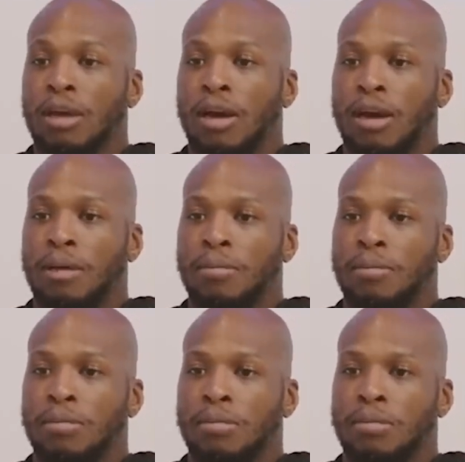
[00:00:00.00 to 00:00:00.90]

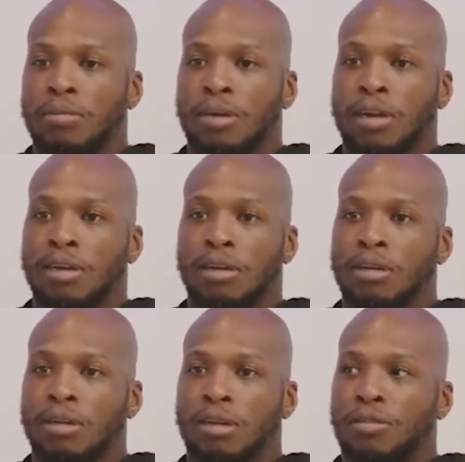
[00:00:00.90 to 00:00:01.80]
But then
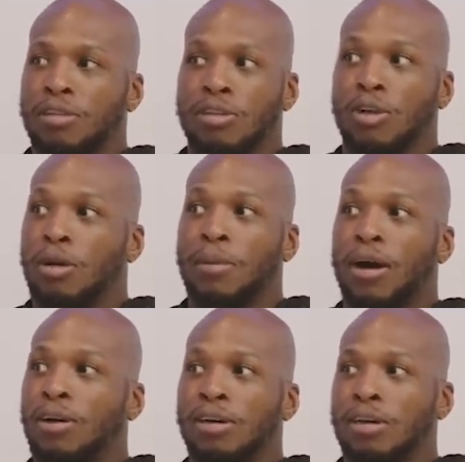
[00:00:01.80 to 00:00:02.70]
if he's not
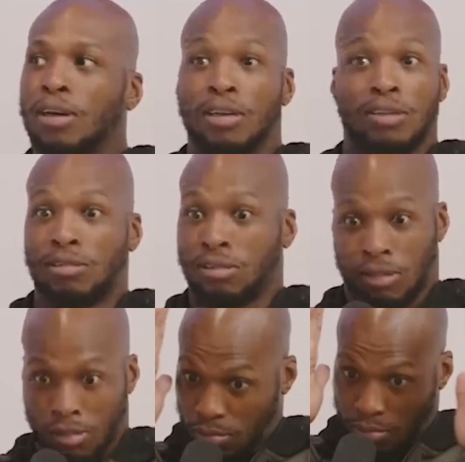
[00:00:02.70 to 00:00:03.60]
about, he's
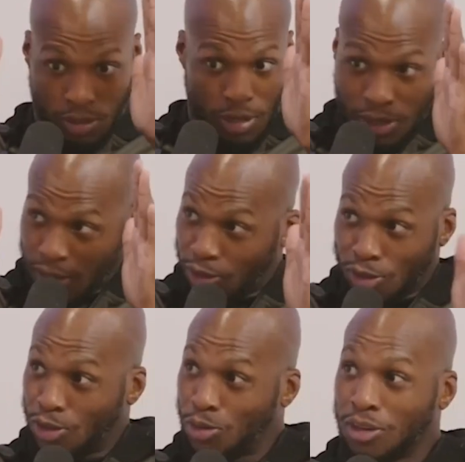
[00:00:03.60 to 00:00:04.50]
just
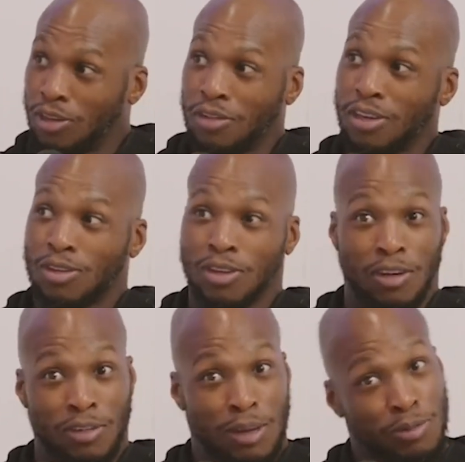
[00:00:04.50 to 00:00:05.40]
doing his thing. So you
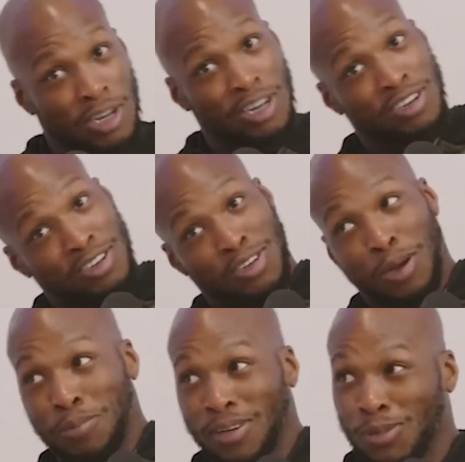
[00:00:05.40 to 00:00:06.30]
got to keep trying to
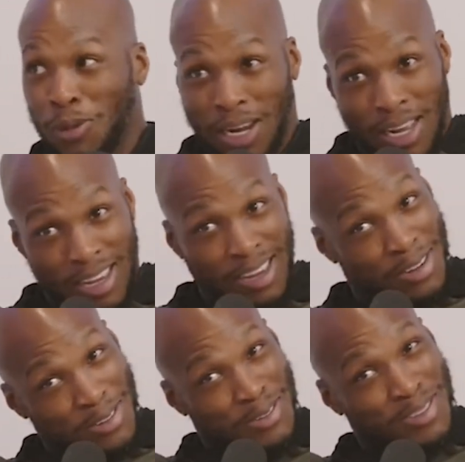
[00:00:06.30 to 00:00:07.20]
jump in his way, like,
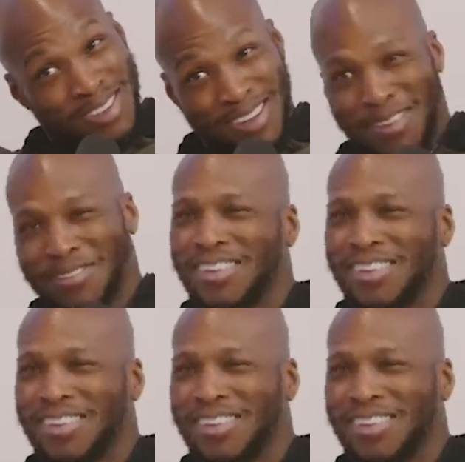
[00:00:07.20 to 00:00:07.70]
yo, what's up?